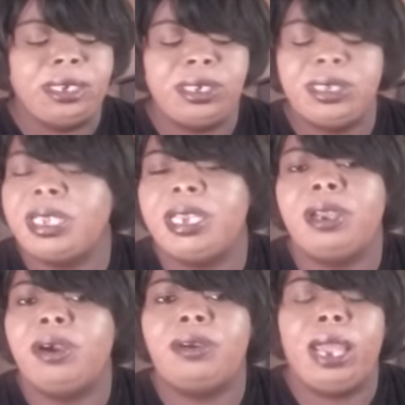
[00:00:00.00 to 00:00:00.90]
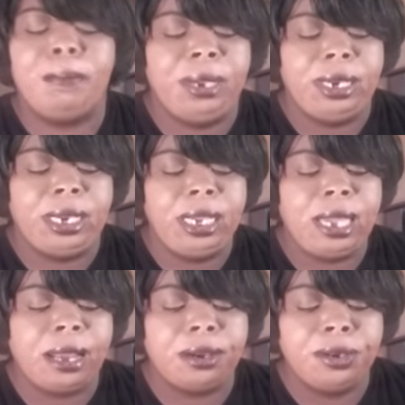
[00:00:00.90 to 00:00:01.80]
And she said, no, not Benny. He
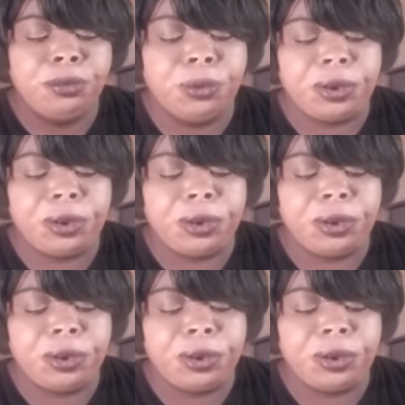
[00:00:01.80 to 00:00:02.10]
got a good